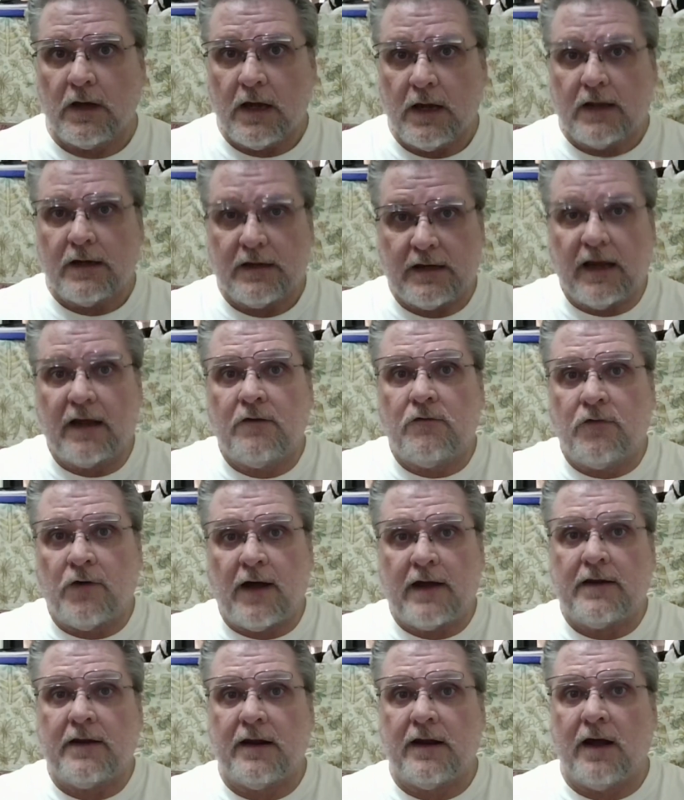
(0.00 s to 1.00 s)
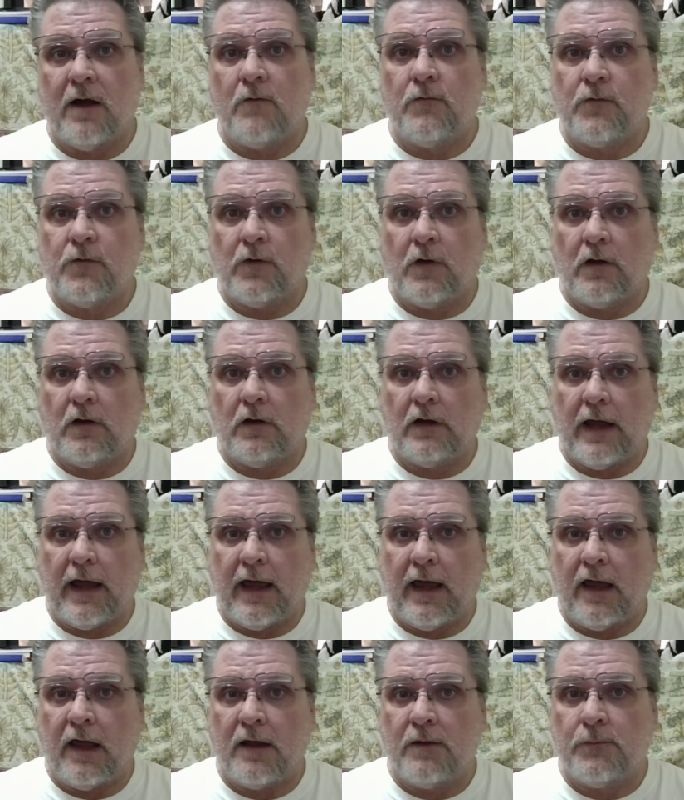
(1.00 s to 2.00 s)
did find it helpful.
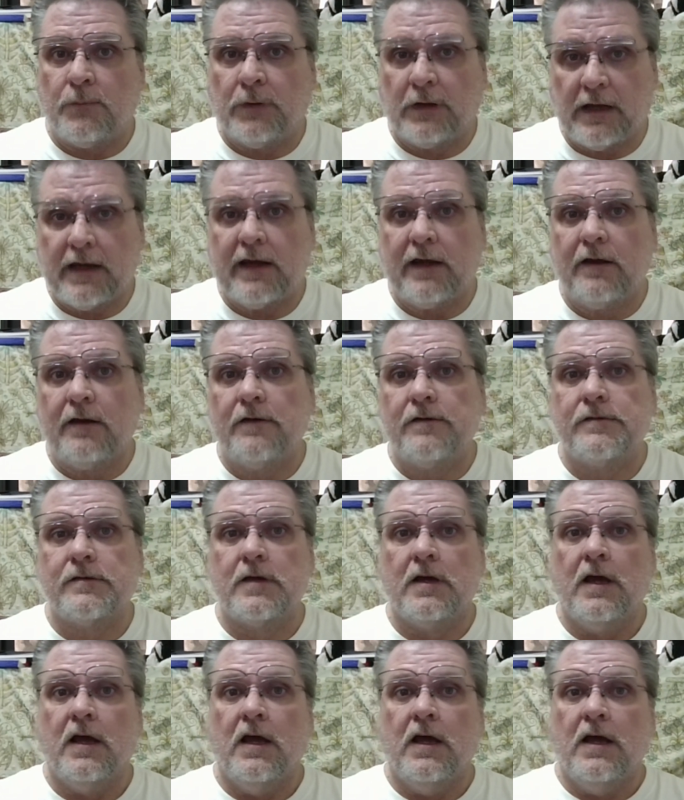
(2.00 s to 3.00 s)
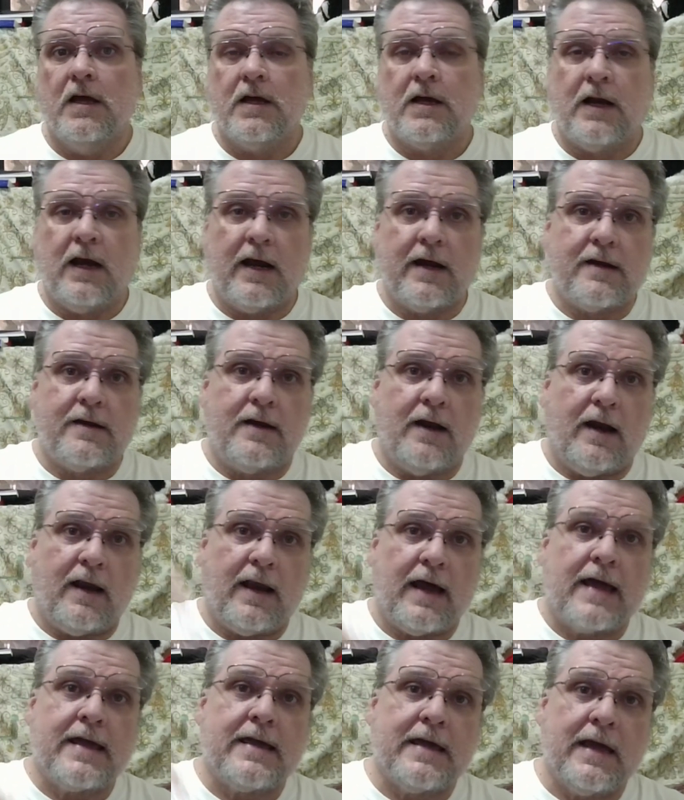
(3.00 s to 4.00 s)
And please click the
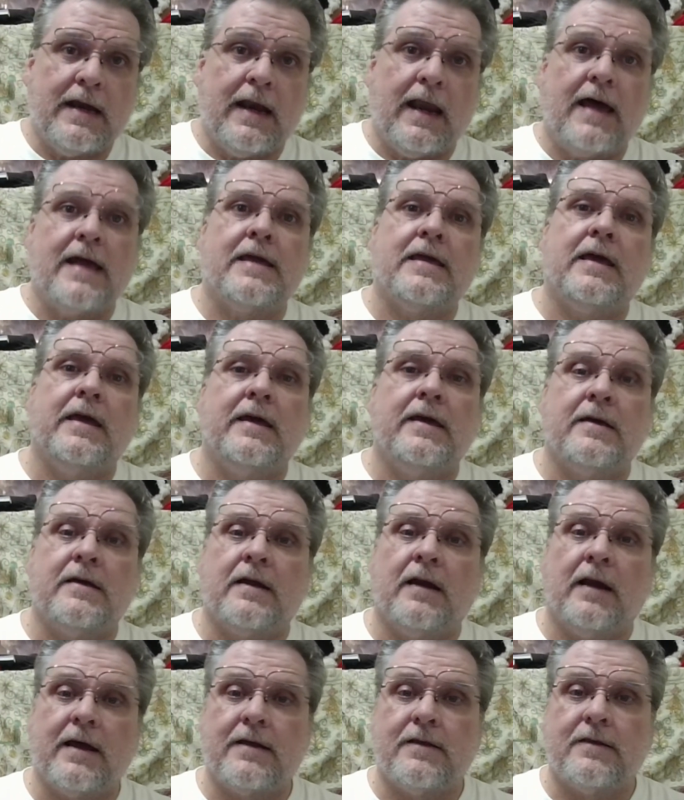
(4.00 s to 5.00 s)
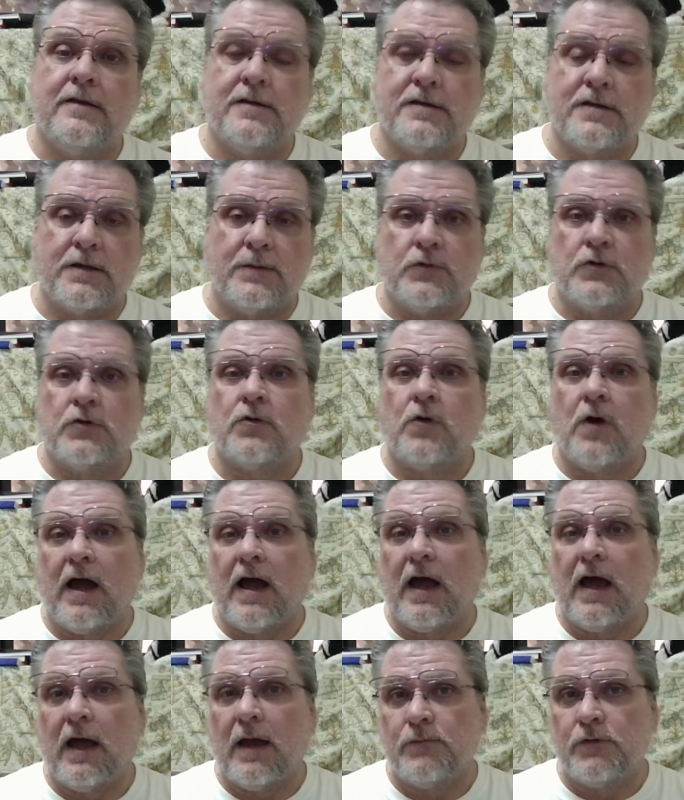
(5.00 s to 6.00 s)
likey, click the
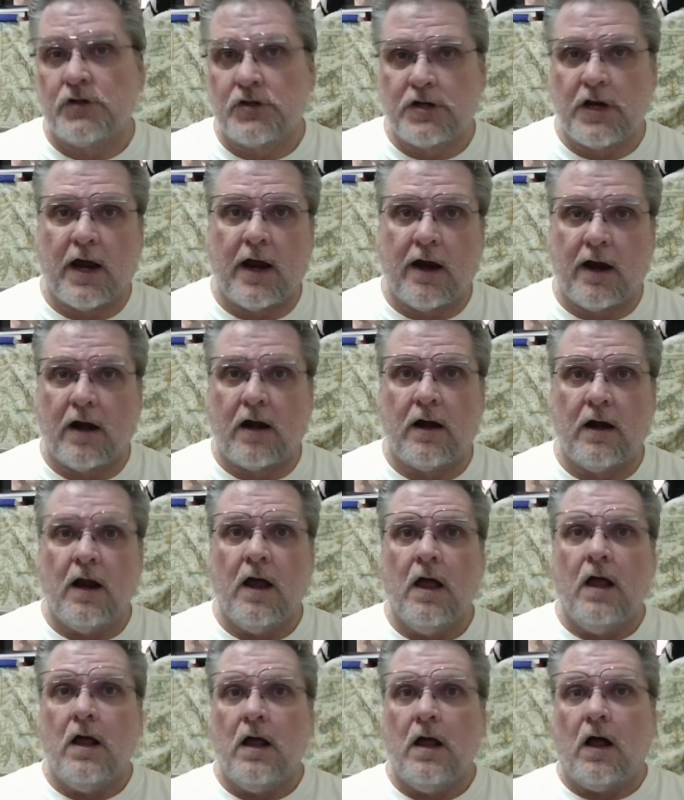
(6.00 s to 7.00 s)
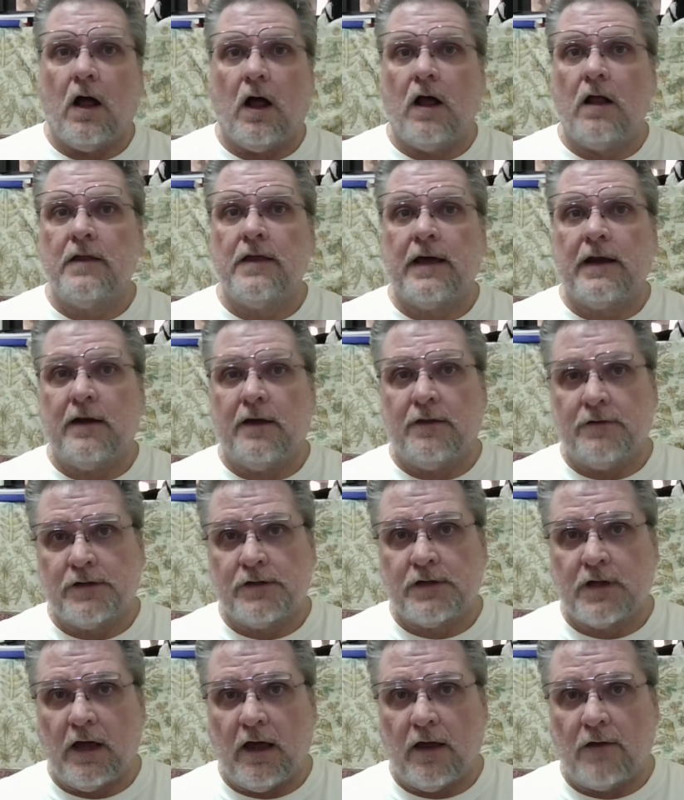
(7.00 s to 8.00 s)
subscribe, share, all that other
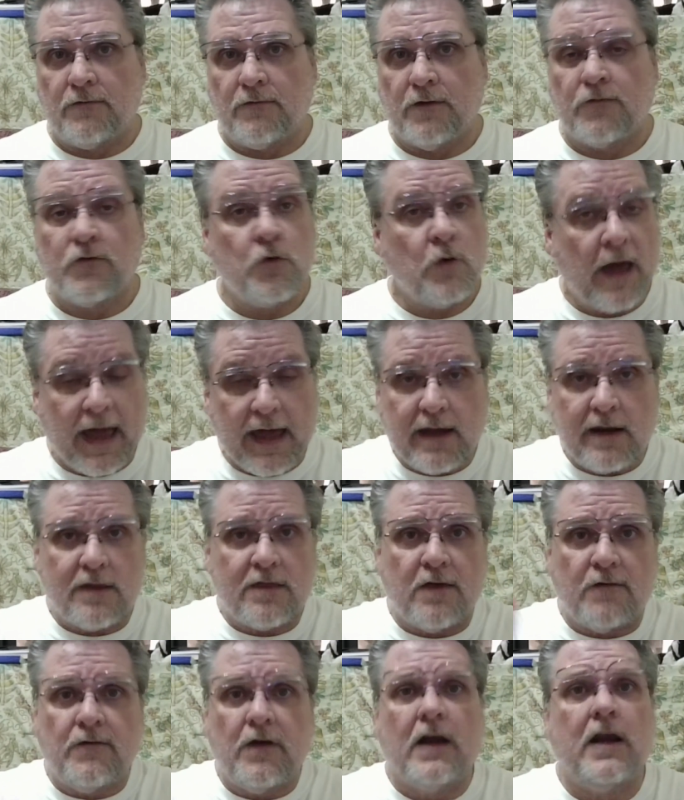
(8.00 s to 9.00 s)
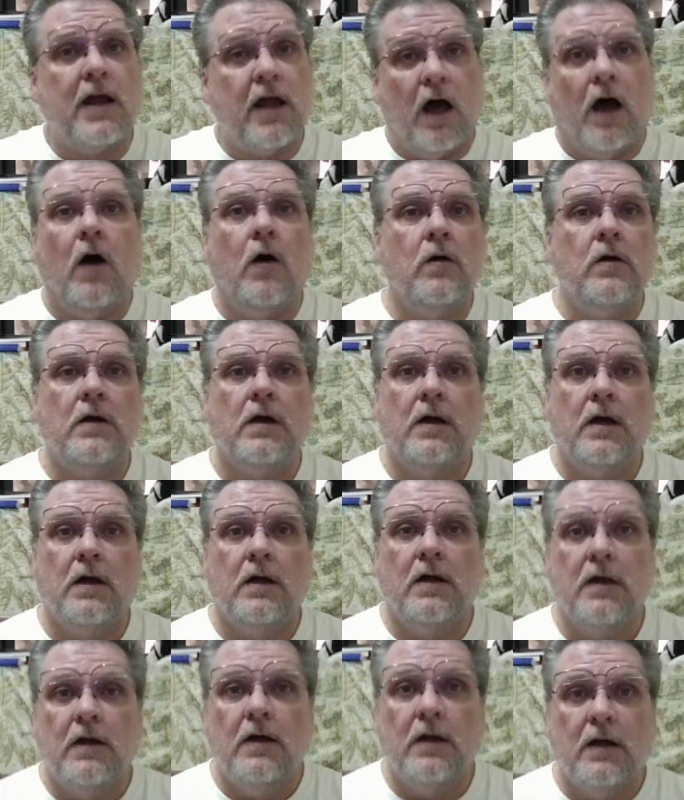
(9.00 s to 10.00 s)
stuff. If you hated the video,
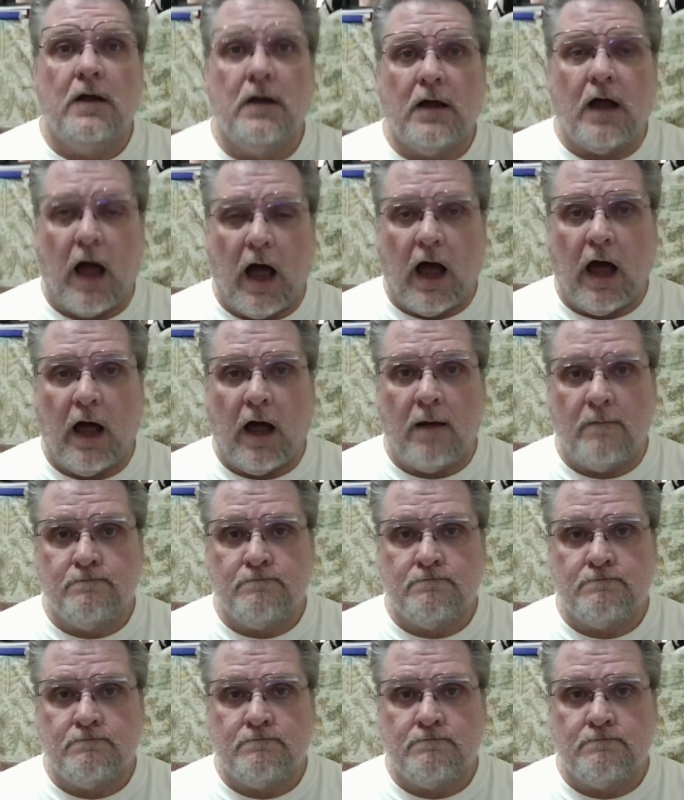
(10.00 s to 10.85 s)
well,